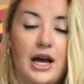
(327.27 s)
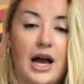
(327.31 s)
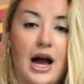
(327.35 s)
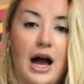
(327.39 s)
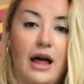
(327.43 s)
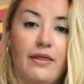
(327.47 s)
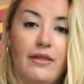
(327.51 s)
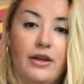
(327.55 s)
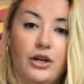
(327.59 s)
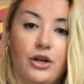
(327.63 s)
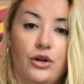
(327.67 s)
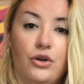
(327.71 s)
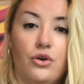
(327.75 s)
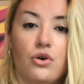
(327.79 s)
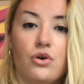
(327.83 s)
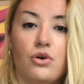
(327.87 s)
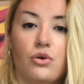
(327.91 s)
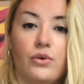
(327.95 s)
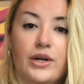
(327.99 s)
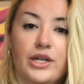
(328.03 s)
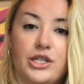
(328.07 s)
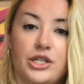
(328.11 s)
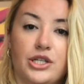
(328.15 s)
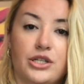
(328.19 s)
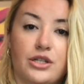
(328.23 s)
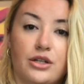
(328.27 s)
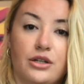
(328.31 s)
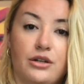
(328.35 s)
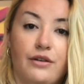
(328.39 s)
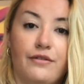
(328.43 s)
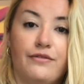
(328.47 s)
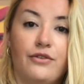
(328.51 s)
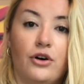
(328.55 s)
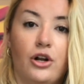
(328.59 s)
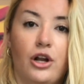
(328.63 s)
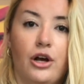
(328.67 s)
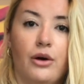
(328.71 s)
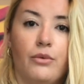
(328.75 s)
and that you're not always just going to
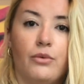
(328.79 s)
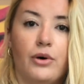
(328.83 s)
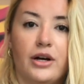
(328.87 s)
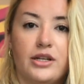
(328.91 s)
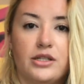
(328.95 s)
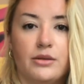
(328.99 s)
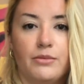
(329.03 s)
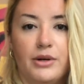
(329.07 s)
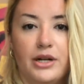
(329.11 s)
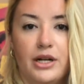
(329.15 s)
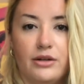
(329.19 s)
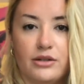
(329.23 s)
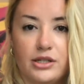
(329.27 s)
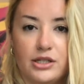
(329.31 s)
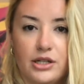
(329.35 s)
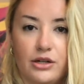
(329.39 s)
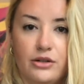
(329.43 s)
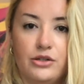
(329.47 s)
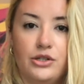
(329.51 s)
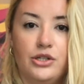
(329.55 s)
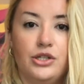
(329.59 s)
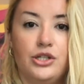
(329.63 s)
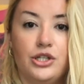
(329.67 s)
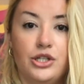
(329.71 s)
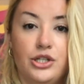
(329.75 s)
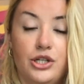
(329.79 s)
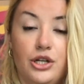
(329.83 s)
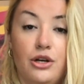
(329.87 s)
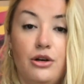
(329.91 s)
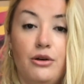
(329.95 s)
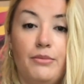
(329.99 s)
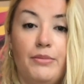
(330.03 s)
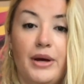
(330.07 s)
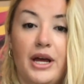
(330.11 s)
follow what someone else tells you to do,